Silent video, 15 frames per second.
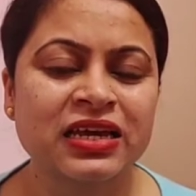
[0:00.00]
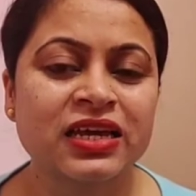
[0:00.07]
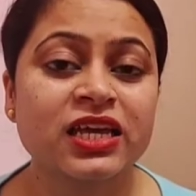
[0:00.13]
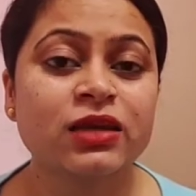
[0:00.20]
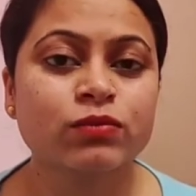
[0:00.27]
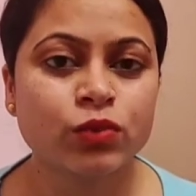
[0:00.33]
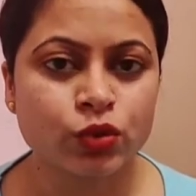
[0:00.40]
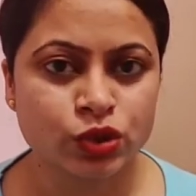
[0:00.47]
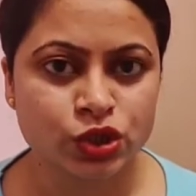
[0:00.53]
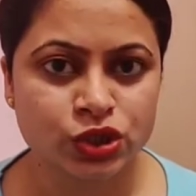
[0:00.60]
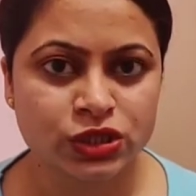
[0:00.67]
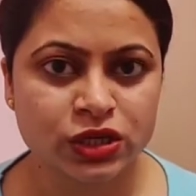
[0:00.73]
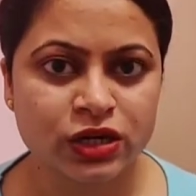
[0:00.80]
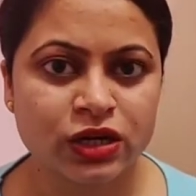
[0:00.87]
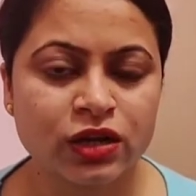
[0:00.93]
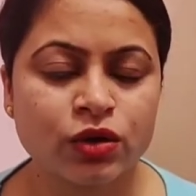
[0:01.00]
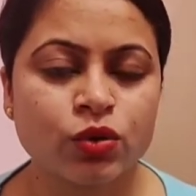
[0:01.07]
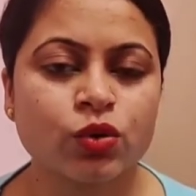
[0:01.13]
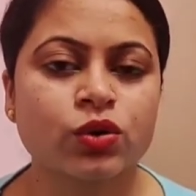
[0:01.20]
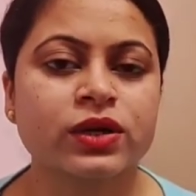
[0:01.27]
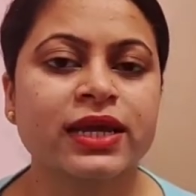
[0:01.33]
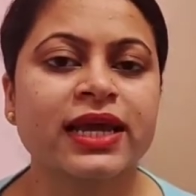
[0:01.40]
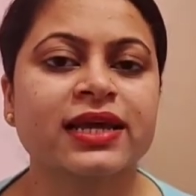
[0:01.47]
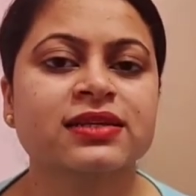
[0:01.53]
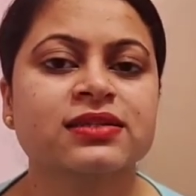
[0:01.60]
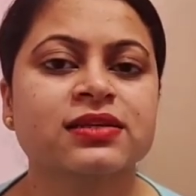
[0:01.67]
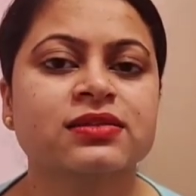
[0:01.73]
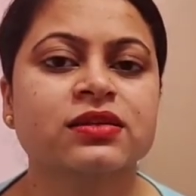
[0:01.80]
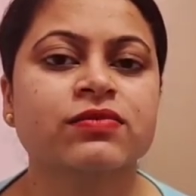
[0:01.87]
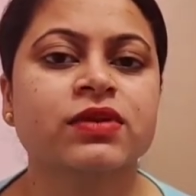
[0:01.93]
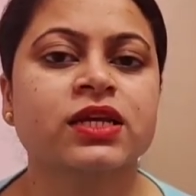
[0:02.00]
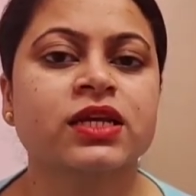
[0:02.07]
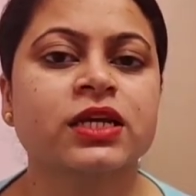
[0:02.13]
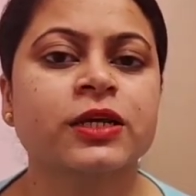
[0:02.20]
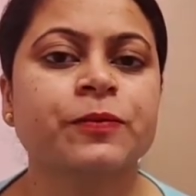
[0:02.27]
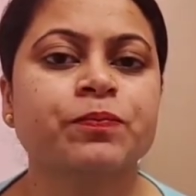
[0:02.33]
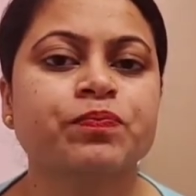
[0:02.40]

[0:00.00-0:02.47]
emotional, or excessively